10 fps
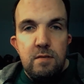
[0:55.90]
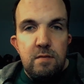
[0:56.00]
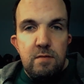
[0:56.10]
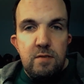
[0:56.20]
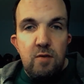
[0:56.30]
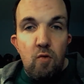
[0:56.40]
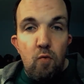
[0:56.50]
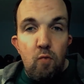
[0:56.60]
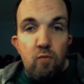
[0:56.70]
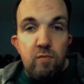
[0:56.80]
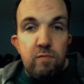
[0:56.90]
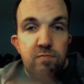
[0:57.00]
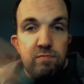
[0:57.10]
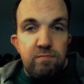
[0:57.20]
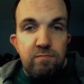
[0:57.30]
So,
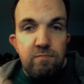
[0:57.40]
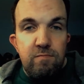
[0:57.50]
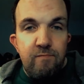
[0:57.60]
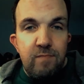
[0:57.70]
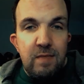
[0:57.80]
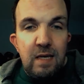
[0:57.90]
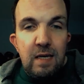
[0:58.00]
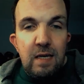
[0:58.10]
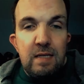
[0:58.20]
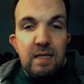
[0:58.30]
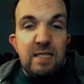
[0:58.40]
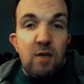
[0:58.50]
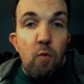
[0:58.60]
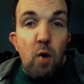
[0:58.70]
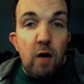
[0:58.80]
let's
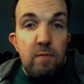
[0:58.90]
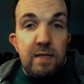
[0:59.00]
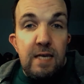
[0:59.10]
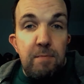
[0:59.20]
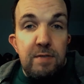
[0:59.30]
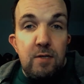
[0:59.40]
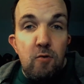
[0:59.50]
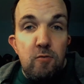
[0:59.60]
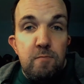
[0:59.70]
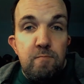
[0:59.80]
go on with the episode.